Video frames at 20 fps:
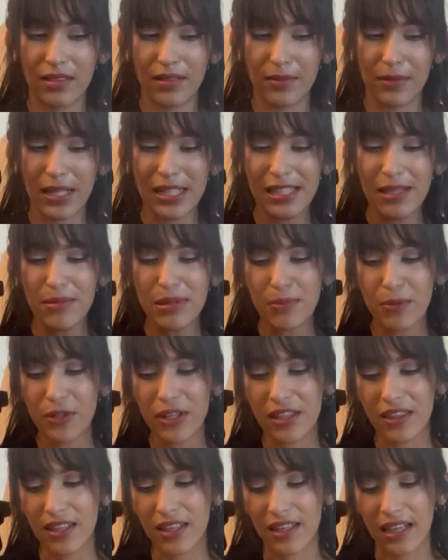It seems pretty
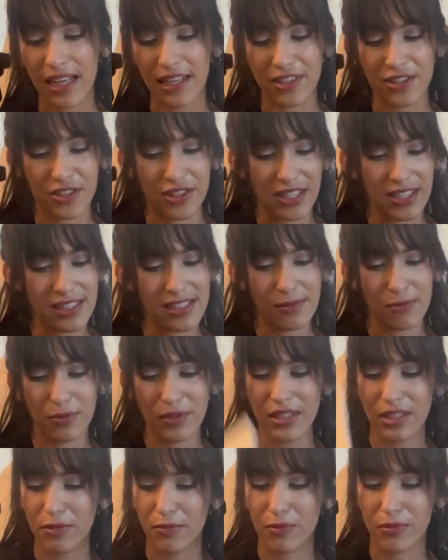thick, actually. It's
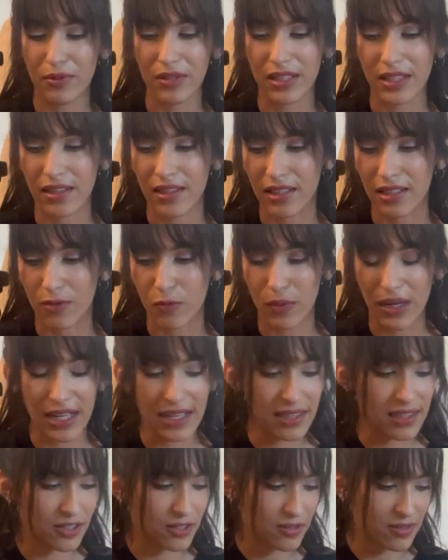really, really thick, way
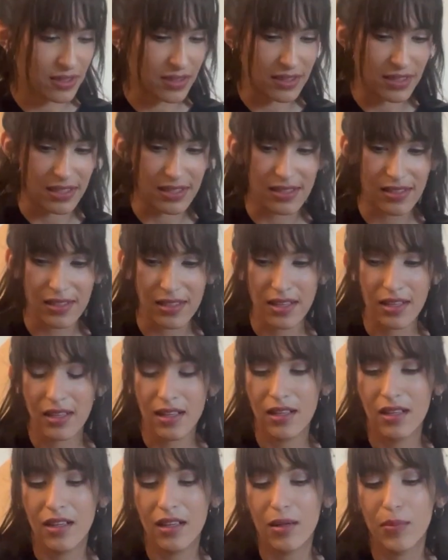thicker than this.
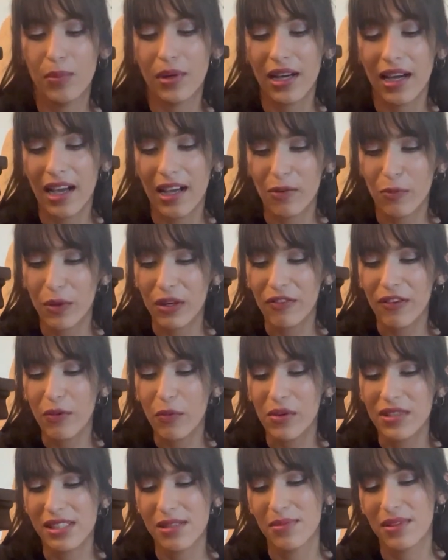But what if I
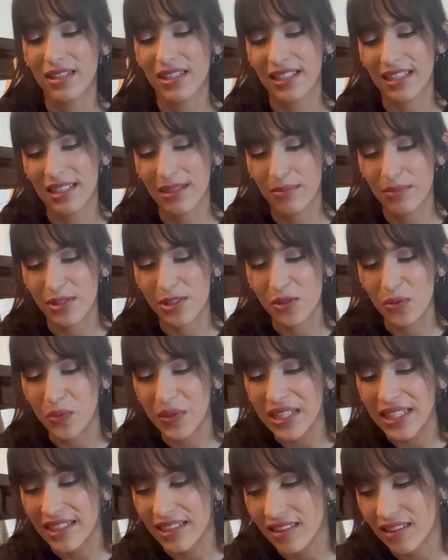want something like in
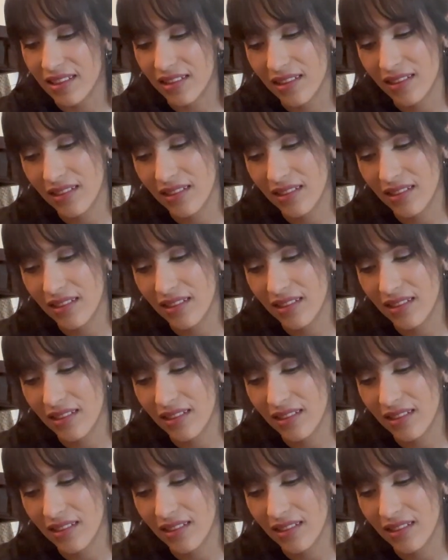between?